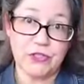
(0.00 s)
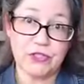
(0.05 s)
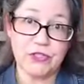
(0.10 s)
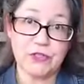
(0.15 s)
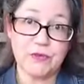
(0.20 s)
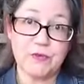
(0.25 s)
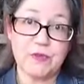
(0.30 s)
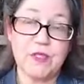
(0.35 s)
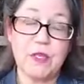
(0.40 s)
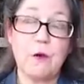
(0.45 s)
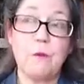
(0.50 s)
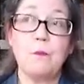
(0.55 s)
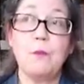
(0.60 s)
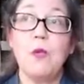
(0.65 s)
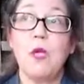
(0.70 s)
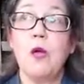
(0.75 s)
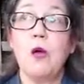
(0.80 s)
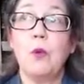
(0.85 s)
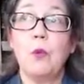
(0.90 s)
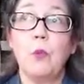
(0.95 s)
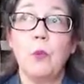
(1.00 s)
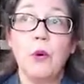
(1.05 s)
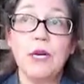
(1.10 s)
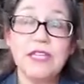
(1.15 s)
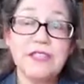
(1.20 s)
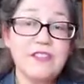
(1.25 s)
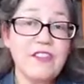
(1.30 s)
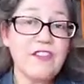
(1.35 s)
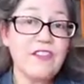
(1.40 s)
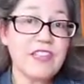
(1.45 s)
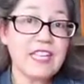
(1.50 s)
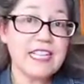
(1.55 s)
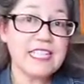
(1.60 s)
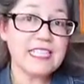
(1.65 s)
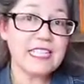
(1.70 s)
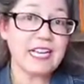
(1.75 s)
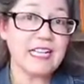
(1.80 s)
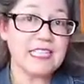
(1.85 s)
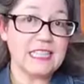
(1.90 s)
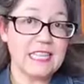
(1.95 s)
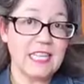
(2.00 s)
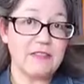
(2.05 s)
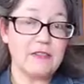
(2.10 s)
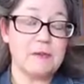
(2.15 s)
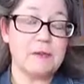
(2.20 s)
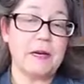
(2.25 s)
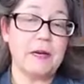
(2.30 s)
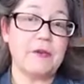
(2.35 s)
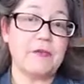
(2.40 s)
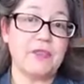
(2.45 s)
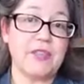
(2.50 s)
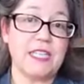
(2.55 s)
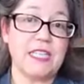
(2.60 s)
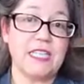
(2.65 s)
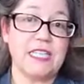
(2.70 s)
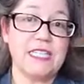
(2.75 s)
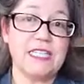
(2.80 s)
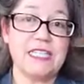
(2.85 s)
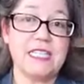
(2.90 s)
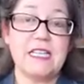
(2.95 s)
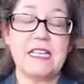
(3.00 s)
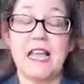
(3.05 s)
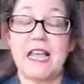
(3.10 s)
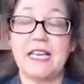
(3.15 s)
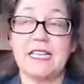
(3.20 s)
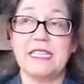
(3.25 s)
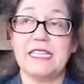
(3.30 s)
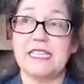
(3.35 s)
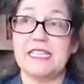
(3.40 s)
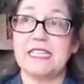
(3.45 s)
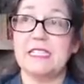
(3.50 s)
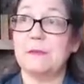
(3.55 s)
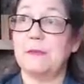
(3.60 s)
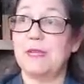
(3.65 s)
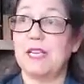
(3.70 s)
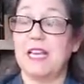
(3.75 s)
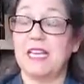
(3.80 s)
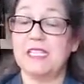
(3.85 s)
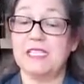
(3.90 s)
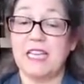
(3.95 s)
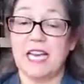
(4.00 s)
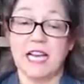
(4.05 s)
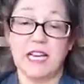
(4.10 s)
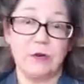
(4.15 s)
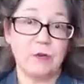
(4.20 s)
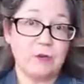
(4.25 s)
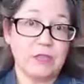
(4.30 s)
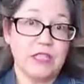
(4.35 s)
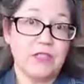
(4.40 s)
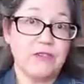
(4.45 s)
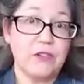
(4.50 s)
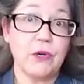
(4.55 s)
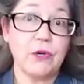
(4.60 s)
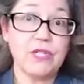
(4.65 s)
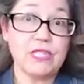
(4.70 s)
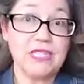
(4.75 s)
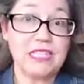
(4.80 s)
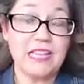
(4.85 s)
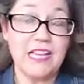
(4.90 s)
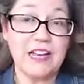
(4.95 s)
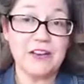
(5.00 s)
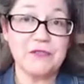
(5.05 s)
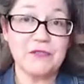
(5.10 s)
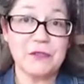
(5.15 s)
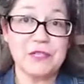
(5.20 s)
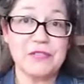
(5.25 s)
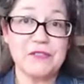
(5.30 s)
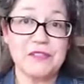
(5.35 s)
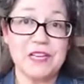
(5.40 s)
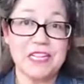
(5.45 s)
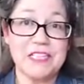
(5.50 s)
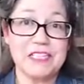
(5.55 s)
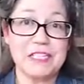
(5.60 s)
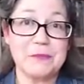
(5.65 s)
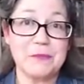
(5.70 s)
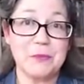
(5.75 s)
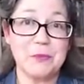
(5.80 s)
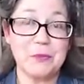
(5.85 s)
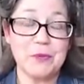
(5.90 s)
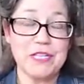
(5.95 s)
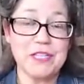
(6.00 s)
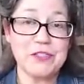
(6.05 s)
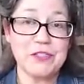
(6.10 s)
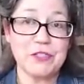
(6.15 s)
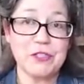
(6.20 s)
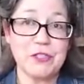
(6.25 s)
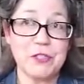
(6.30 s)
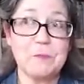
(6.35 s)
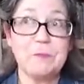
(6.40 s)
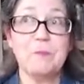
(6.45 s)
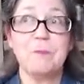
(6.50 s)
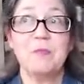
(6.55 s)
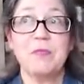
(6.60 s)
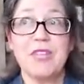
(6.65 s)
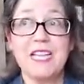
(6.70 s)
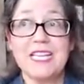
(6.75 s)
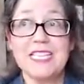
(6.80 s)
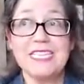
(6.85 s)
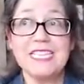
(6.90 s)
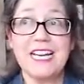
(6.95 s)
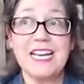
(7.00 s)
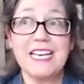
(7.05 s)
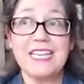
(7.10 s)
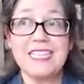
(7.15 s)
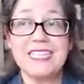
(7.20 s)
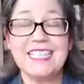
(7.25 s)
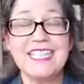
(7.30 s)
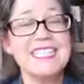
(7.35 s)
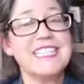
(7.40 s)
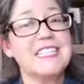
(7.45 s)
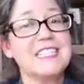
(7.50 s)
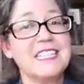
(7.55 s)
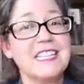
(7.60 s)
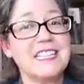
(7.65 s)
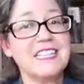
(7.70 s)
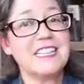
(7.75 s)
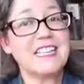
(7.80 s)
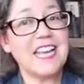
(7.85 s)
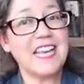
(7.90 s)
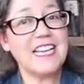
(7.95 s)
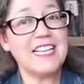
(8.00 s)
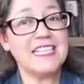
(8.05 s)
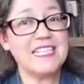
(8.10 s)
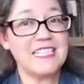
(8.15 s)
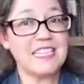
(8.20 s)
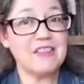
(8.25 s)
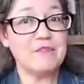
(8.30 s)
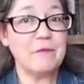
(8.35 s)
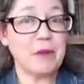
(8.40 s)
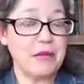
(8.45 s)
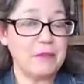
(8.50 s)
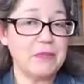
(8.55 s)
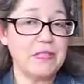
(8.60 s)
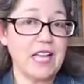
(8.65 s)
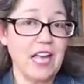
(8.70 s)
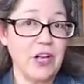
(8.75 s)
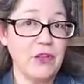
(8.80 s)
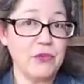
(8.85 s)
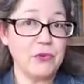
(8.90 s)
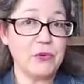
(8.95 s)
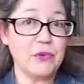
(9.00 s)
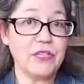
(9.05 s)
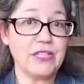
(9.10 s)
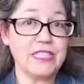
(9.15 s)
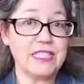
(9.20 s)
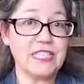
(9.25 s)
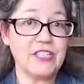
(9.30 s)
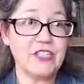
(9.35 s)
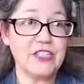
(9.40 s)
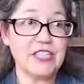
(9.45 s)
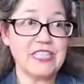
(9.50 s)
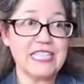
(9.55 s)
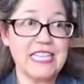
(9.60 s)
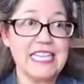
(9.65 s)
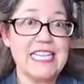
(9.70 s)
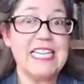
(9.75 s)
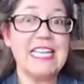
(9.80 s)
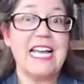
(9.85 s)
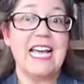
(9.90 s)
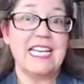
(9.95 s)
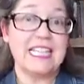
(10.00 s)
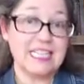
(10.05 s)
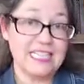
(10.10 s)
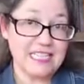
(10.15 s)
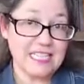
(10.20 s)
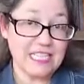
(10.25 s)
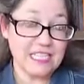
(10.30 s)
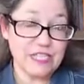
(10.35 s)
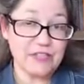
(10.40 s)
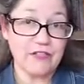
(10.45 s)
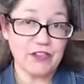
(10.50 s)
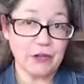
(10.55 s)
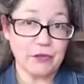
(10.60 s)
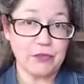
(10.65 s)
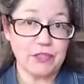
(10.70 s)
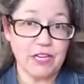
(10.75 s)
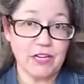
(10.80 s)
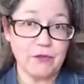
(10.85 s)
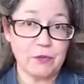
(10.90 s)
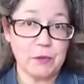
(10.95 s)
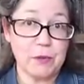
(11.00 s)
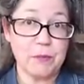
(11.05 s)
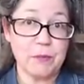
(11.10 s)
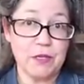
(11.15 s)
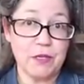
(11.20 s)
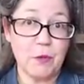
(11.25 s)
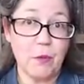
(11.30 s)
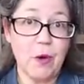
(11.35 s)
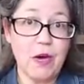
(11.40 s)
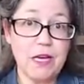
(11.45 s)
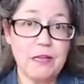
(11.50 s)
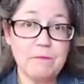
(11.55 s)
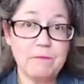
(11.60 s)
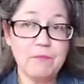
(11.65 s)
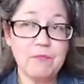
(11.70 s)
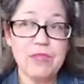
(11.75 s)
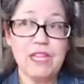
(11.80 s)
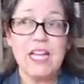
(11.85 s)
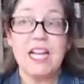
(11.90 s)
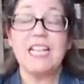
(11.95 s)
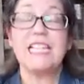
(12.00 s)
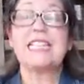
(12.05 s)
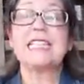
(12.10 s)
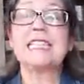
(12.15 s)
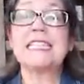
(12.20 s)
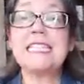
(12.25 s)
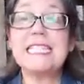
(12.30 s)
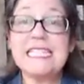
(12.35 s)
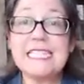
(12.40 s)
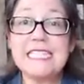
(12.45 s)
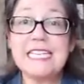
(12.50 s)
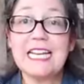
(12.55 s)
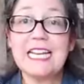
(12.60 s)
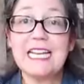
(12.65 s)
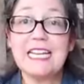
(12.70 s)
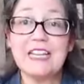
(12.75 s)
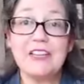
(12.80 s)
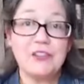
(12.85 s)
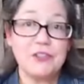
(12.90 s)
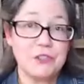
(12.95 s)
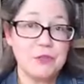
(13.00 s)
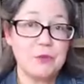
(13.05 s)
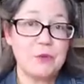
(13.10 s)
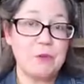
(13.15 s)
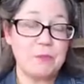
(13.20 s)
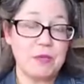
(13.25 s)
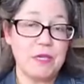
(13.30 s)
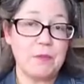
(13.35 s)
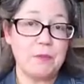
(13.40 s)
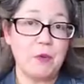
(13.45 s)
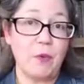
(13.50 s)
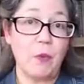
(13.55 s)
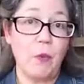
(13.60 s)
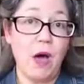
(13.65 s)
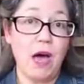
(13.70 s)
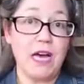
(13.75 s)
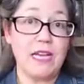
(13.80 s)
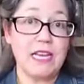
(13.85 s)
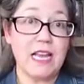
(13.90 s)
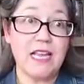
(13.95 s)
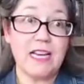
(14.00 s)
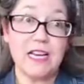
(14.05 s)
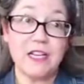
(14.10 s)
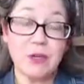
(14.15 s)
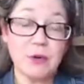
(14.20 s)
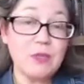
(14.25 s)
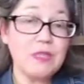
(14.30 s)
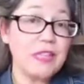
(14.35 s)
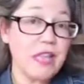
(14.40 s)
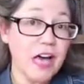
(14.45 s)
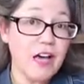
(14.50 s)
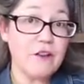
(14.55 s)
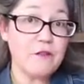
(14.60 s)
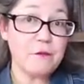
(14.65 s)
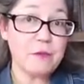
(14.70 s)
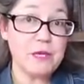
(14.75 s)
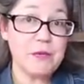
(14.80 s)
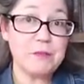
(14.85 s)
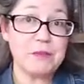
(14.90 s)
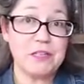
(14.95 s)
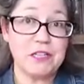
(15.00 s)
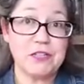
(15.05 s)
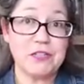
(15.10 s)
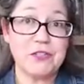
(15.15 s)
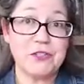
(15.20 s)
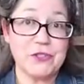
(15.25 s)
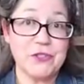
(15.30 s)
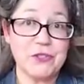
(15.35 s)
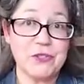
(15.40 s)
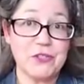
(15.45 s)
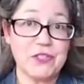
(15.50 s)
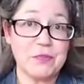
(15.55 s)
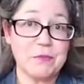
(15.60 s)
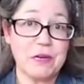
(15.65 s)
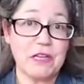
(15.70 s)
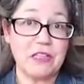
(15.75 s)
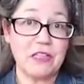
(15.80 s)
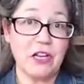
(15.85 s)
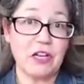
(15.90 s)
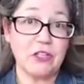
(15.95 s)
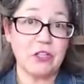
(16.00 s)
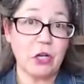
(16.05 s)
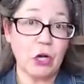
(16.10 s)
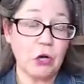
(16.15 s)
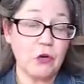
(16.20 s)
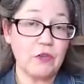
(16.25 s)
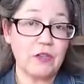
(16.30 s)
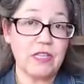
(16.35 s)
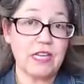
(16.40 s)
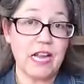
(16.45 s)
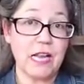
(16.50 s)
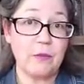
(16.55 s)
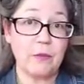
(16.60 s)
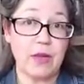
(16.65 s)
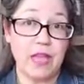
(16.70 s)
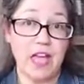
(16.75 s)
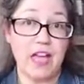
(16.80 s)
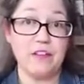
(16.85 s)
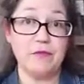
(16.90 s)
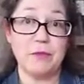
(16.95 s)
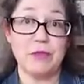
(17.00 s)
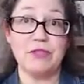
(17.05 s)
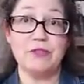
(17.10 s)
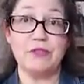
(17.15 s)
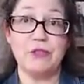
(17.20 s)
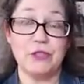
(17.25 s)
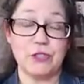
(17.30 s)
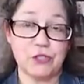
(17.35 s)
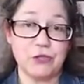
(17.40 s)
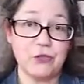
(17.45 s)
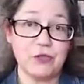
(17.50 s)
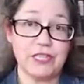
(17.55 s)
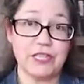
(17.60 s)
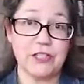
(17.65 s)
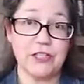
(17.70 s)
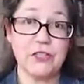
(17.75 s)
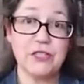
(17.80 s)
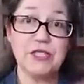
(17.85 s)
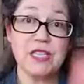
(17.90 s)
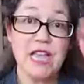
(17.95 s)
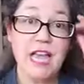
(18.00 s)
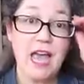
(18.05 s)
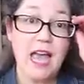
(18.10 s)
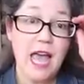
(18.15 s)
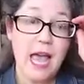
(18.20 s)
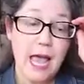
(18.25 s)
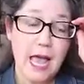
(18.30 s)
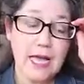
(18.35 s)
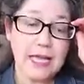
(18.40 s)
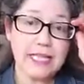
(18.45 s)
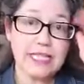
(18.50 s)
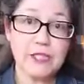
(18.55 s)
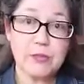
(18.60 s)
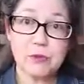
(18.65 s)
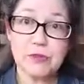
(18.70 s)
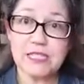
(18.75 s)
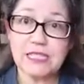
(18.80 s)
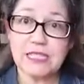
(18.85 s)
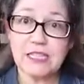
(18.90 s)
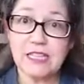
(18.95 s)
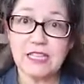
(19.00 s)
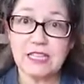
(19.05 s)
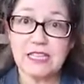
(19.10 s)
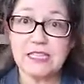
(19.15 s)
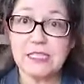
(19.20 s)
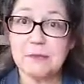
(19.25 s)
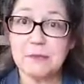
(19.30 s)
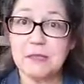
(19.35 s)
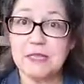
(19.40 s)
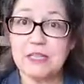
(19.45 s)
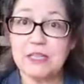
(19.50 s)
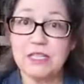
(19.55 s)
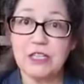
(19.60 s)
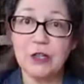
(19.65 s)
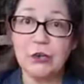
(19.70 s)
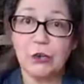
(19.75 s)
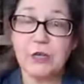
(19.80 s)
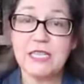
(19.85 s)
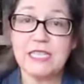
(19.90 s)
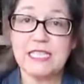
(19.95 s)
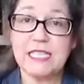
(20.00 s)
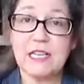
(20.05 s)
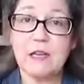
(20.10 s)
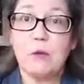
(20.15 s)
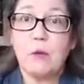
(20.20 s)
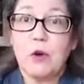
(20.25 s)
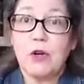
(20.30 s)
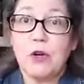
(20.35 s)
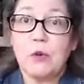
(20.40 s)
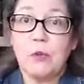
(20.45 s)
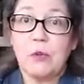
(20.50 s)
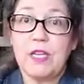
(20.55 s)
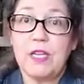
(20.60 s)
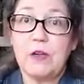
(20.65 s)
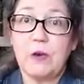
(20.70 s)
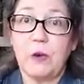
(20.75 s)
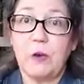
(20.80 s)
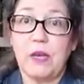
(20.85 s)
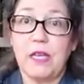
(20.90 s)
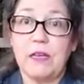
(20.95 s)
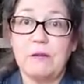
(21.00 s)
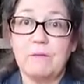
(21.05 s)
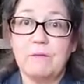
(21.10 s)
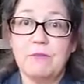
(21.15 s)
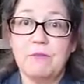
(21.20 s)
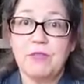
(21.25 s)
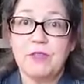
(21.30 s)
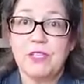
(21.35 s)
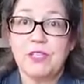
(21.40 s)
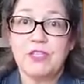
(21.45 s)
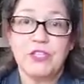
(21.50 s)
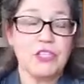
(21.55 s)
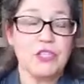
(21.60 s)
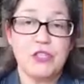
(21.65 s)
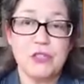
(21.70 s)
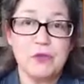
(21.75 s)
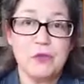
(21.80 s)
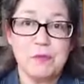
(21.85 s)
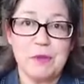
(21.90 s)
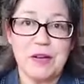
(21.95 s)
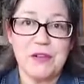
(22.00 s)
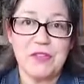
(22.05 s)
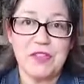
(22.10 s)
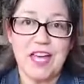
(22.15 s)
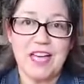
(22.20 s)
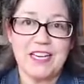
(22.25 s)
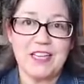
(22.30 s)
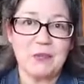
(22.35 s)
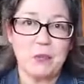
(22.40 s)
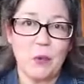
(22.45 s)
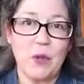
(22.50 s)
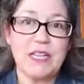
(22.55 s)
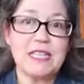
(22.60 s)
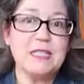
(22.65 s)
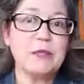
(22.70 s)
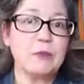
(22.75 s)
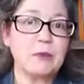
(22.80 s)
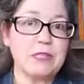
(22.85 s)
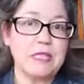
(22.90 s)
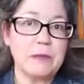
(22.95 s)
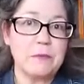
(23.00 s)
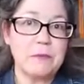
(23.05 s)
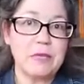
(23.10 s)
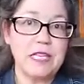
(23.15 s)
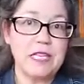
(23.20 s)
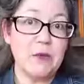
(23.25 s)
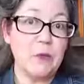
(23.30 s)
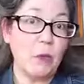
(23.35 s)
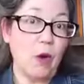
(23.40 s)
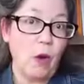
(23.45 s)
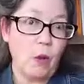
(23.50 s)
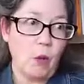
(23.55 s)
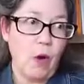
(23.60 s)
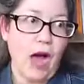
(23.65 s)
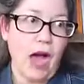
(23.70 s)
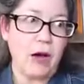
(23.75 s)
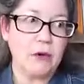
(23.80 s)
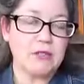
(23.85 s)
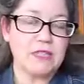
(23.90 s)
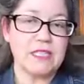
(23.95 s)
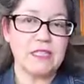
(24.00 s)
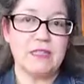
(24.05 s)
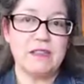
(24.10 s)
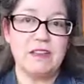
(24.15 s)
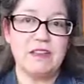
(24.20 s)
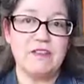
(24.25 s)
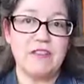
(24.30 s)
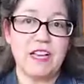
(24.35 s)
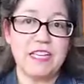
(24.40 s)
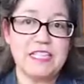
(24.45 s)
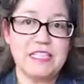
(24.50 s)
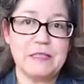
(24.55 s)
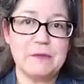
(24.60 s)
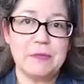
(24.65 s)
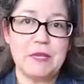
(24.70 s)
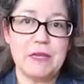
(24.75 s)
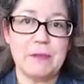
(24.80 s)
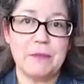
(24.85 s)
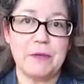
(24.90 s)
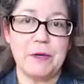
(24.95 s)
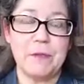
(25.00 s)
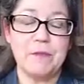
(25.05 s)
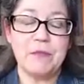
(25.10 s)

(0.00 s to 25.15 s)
So one of the things I love about this, and this is because I really focus a lot on voice of customer research, is that this is a case of public health organizations, and in this case the federal government being one, listening to what people want. And I know a lot of people are concerned about long COVID, and we have been for 2 years, and it's really something that's been increasing, and what are we going to do about that, and what does it really mean, and how is it affecting people?